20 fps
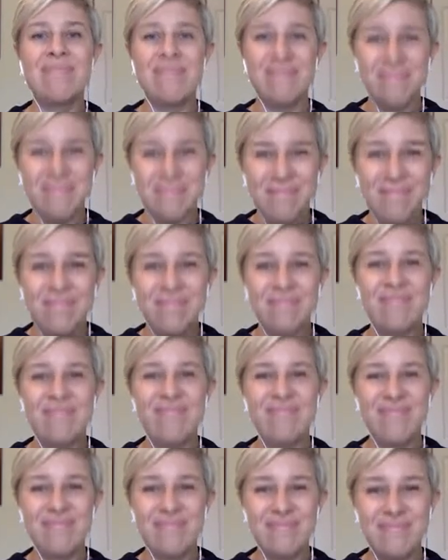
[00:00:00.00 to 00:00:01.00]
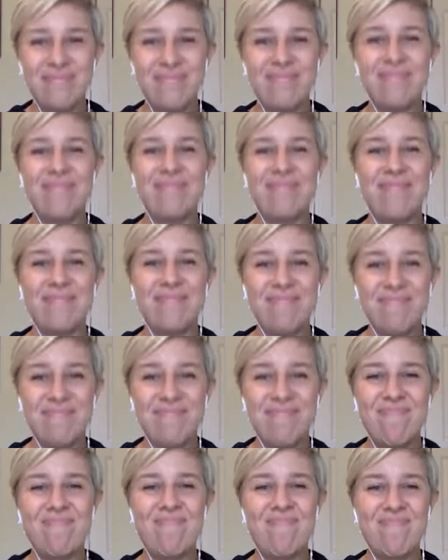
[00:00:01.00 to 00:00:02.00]

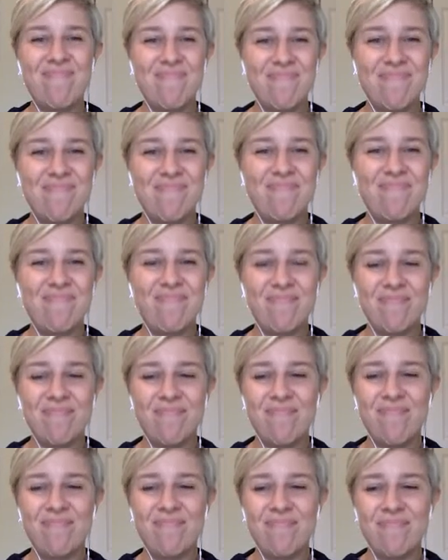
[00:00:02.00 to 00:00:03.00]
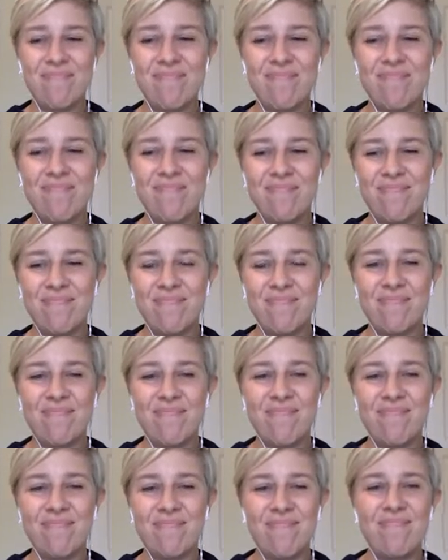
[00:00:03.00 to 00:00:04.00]

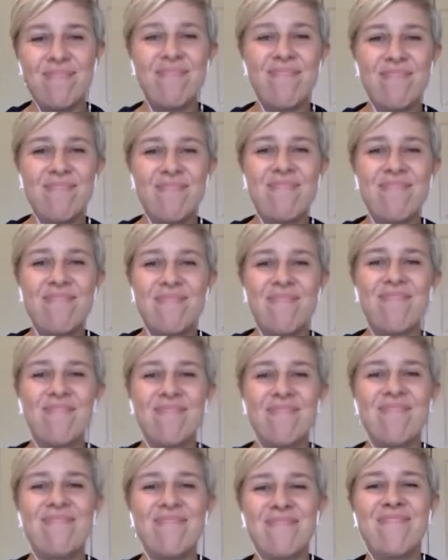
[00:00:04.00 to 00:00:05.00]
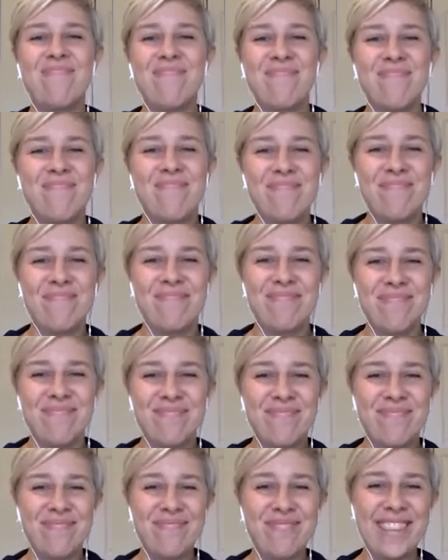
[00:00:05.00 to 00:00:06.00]

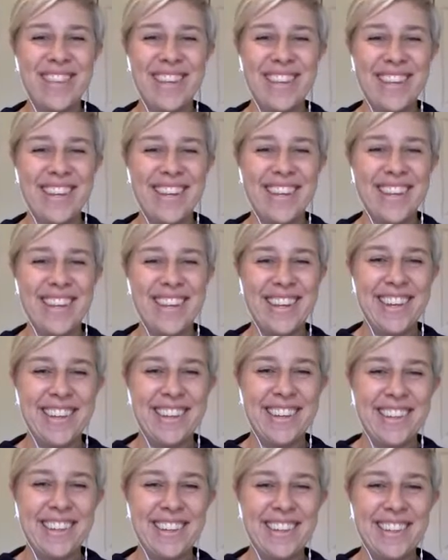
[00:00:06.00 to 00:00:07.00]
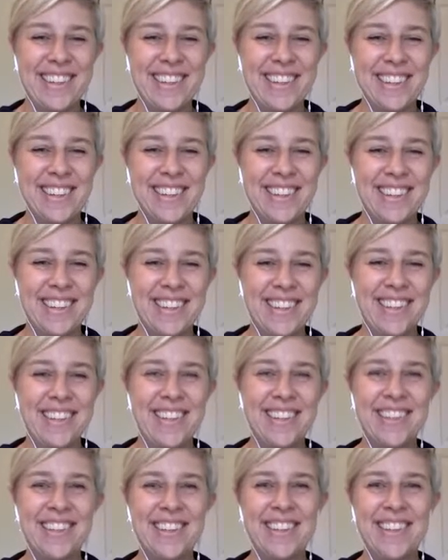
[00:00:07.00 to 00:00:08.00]
(not speaking)